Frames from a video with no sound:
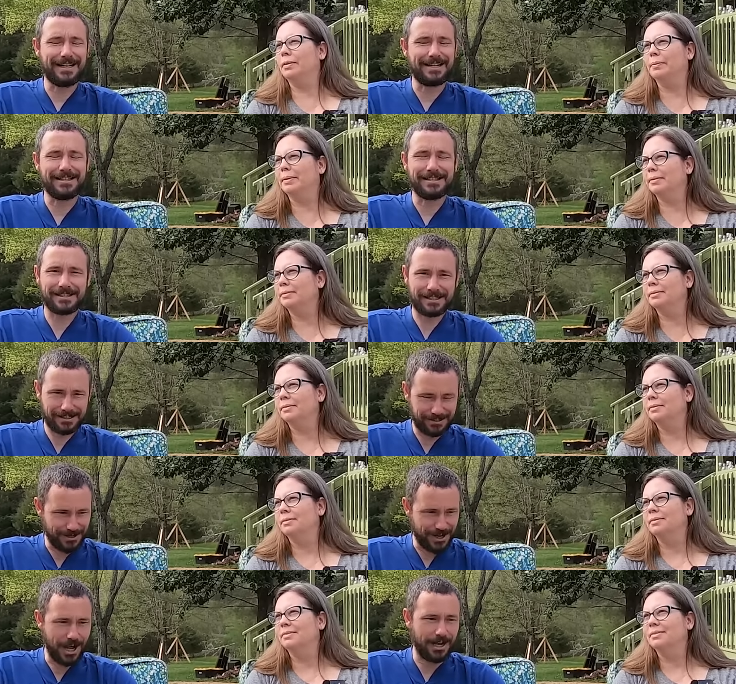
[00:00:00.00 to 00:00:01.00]
Speaker 1: is
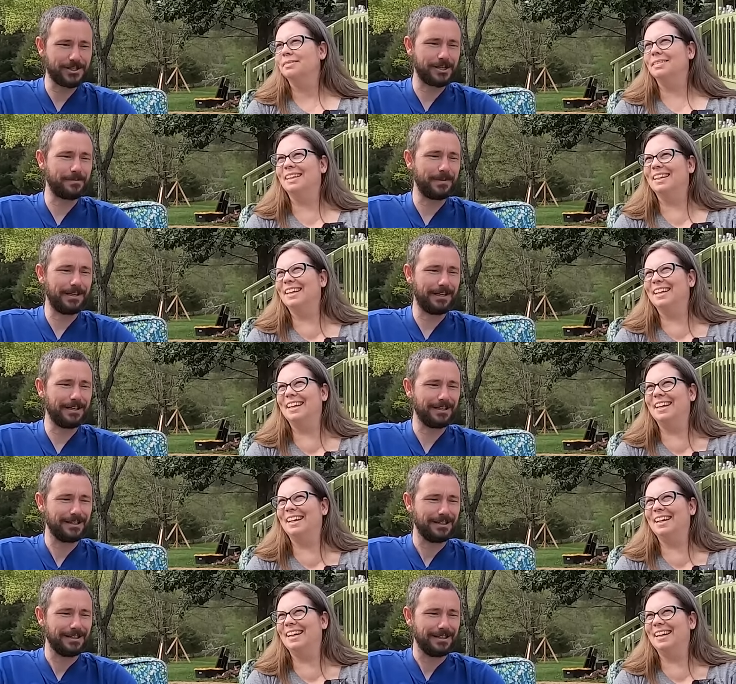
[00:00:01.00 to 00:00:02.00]
not something
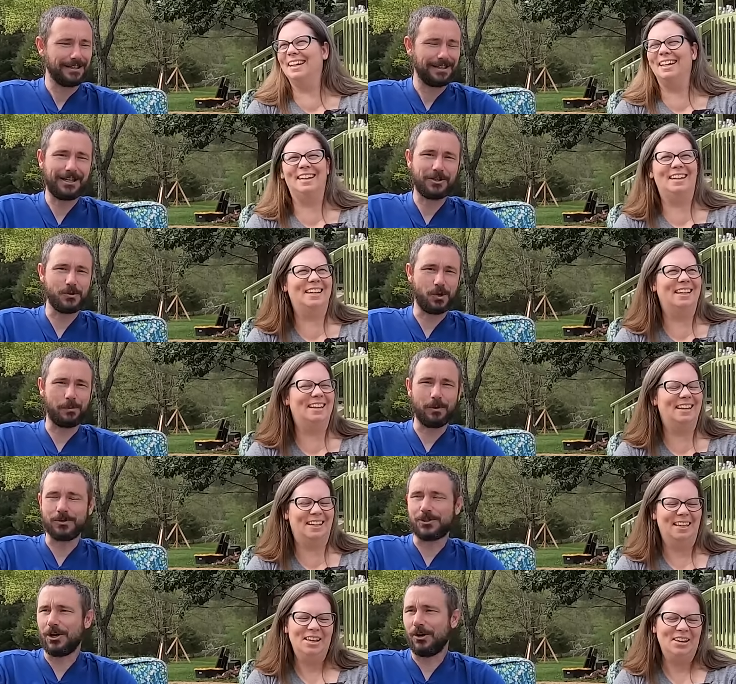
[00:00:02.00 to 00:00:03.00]
that is normal.
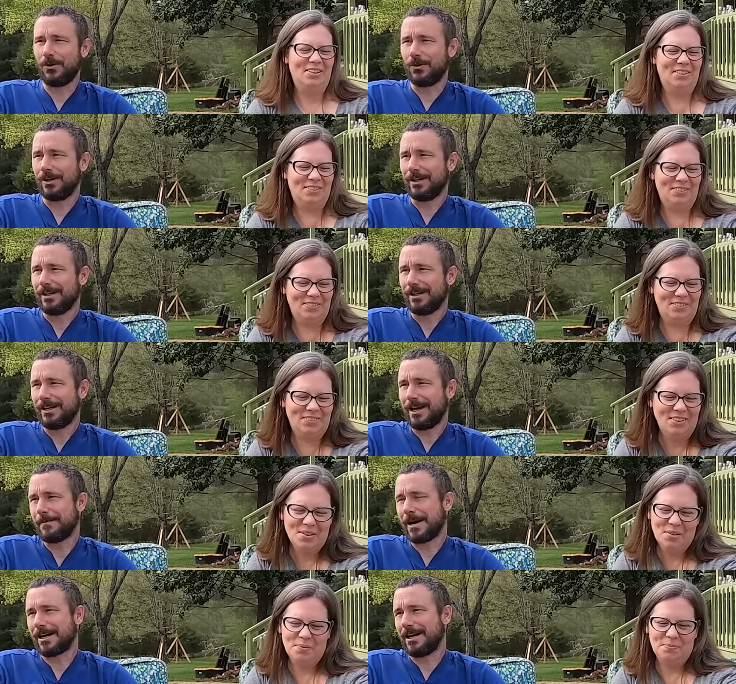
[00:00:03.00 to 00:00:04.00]
So I'm
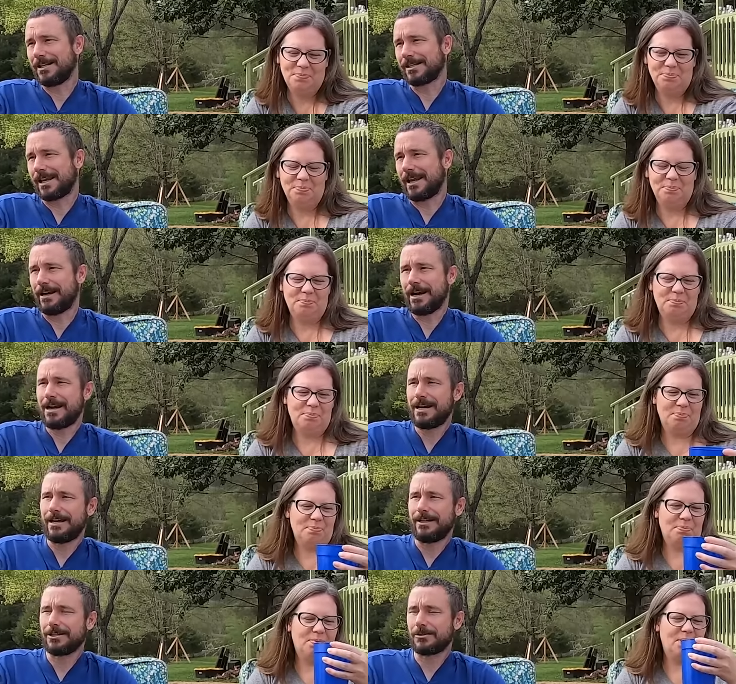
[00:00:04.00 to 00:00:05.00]
not going to just say,
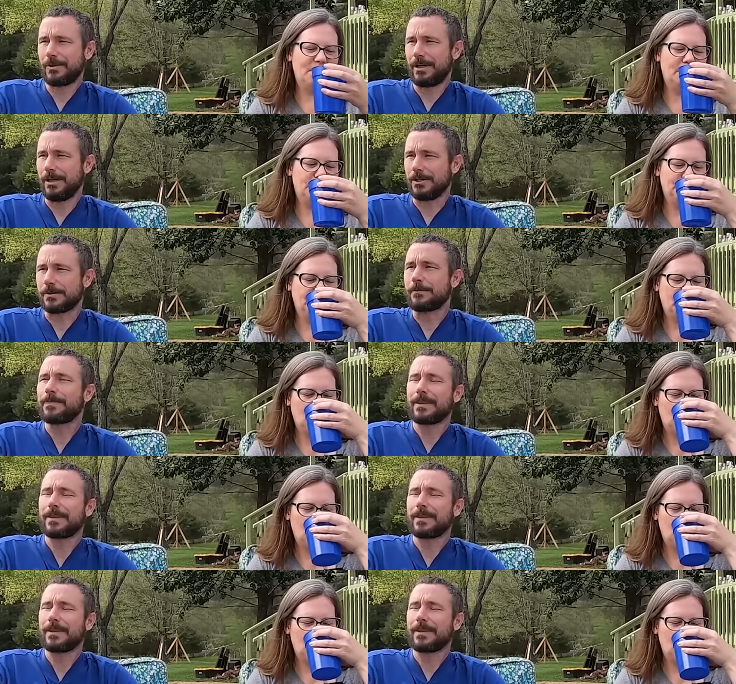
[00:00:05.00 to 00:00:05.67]
hey, this is what it is.